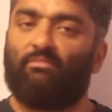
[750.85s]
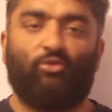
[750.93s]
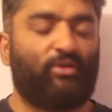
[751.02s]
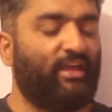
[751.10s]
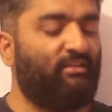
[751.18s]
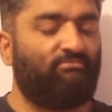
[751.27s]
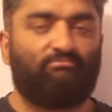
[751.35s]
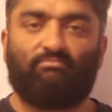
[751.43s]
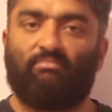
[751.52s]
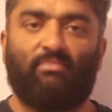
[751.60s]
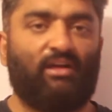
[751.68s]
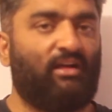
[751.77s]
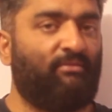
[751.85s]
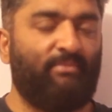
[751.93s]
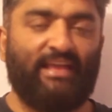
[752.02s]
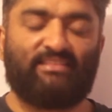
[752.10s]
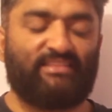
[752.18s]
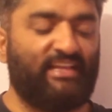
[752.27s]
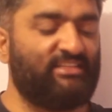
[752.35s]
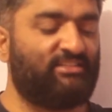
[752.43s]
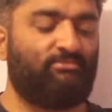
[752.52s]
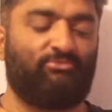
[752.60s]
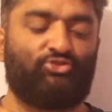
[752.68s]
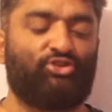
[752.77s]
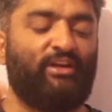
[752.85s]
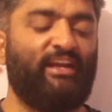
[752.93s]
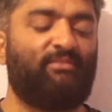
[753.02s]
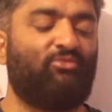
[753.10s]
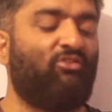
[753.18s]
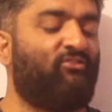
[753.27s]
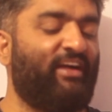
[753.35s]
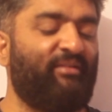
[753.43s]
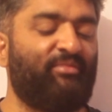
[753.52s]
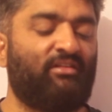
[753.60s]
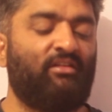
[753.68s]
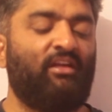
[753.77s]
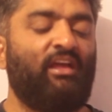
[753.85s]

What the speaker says: Okay, makes sense, should eat more fiber.